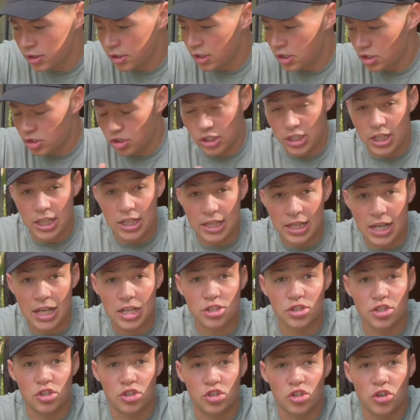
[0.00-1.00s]
So yeah,
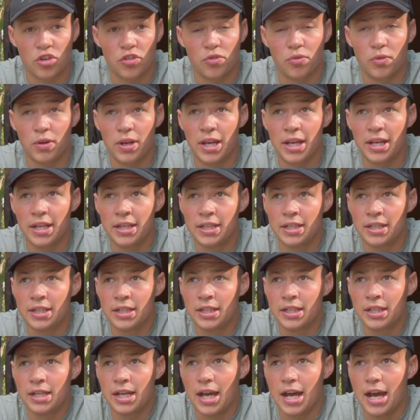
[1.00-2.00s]
that's the software.
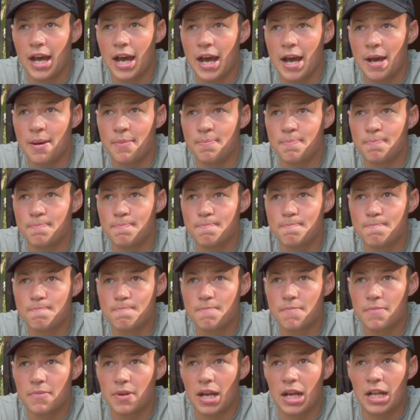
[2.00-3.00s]
And
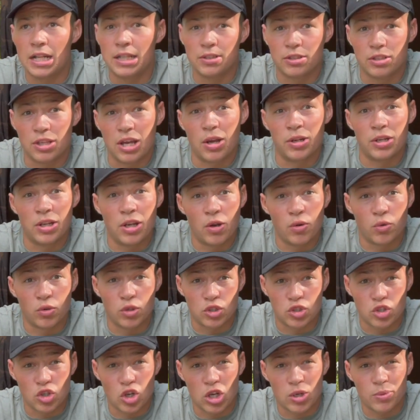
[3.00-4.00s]
I know I
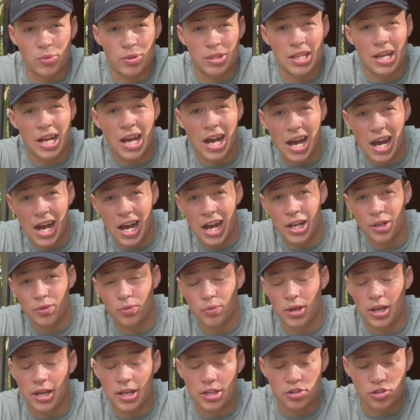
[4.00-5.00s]
want to talk about the
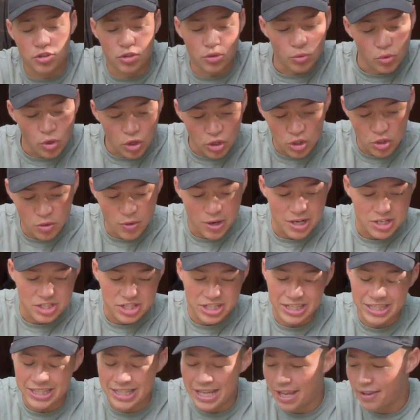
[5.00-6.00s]
hardware, so what you
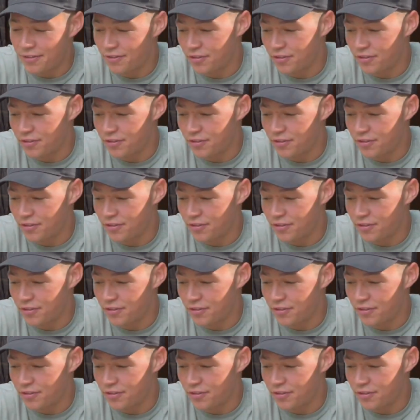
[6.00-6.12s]
actually get